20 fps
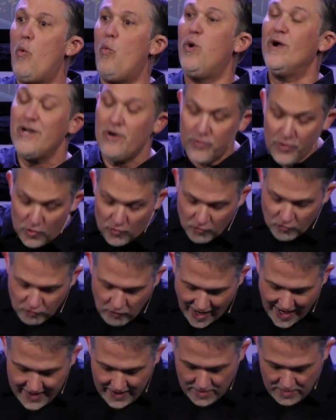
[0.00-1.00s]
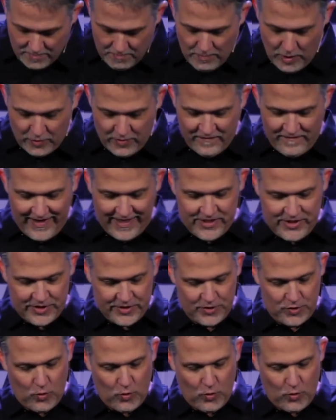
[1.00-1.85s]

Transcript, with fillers: what are the right motivations?